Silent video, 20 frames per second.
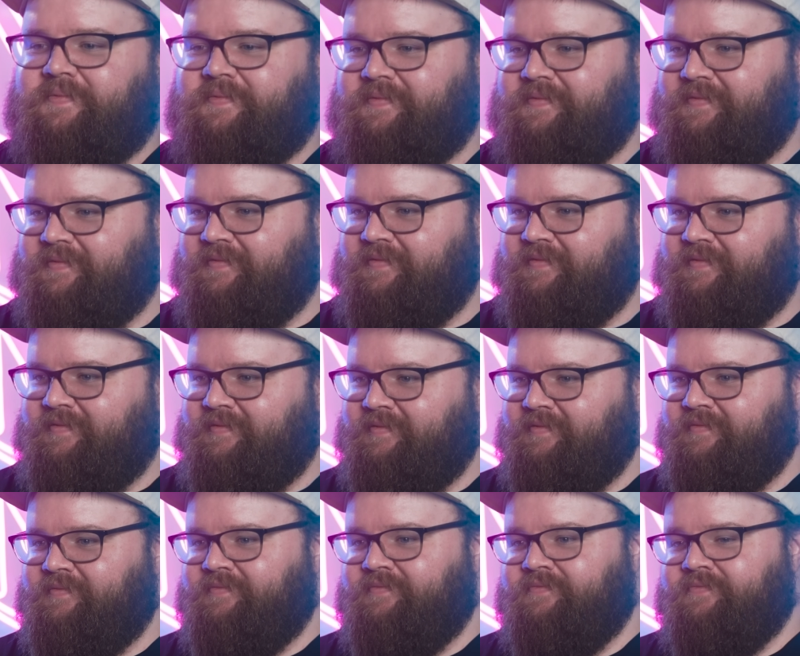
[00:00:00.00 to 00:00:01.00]

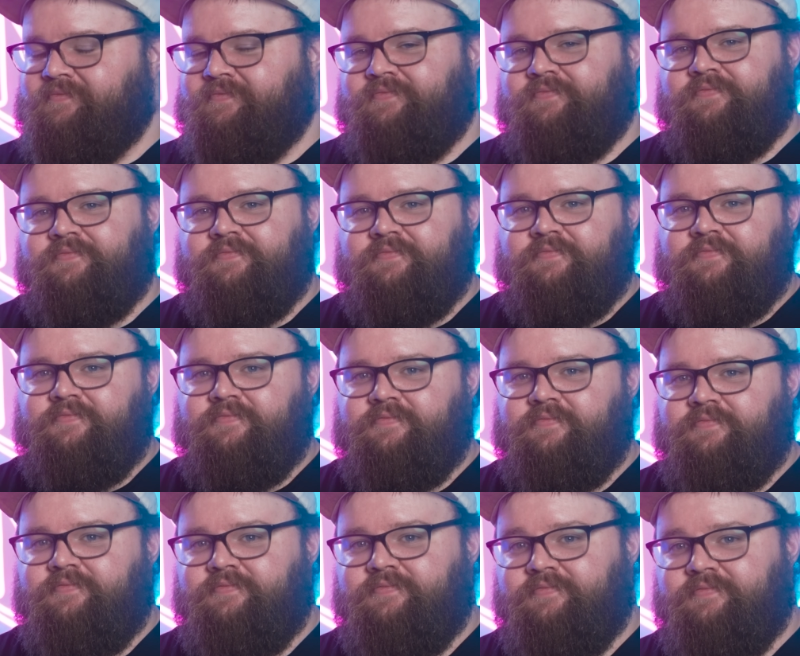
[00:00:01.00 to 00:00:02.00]

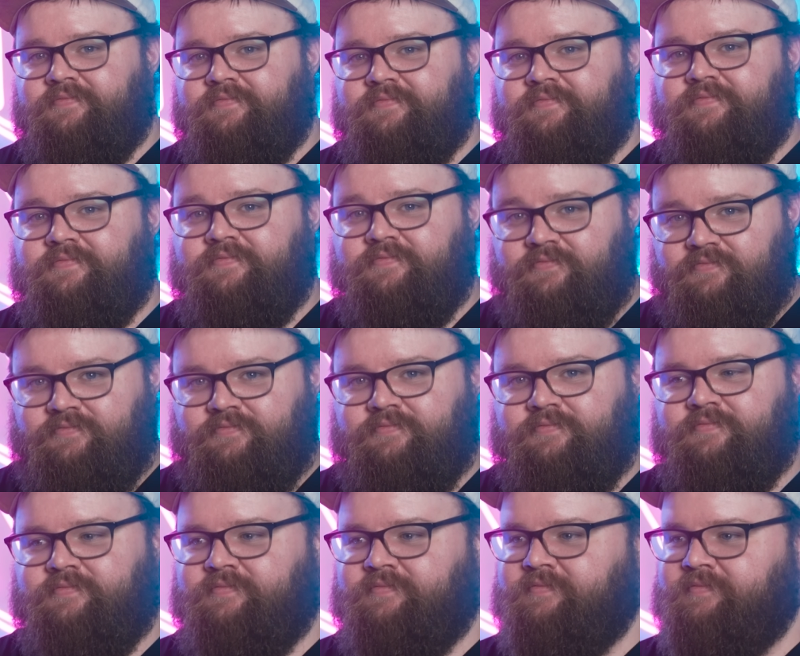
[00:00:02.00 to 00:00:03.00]

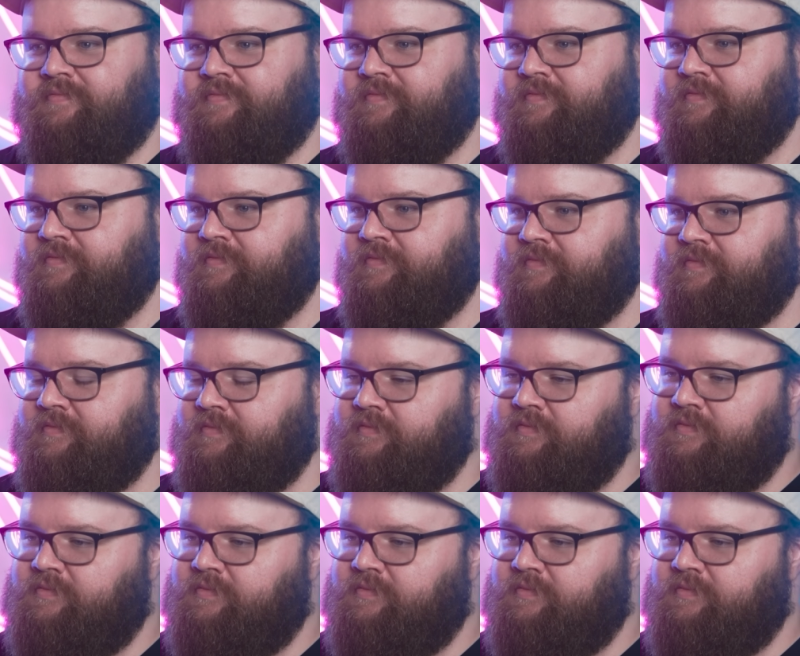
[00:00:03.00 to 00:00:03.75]
(silent)